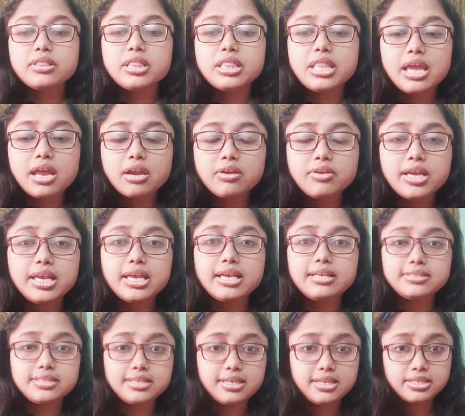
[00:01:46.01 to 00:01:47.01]
there
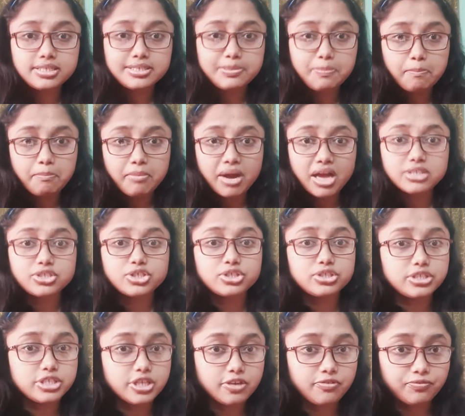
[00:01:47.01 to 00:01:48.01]
isn't much
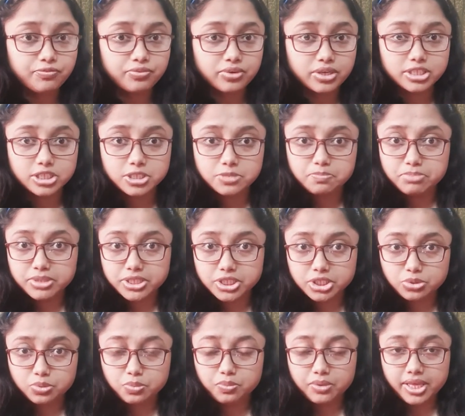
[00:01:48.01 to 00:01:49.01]
difference
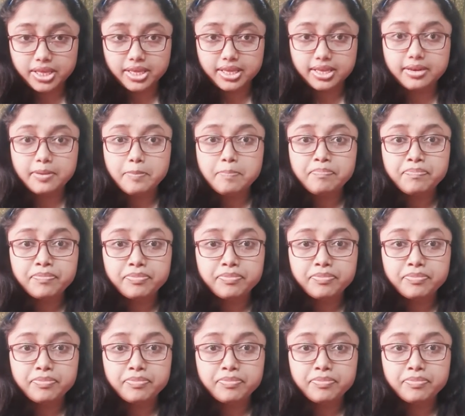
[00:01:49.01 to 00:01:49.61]
between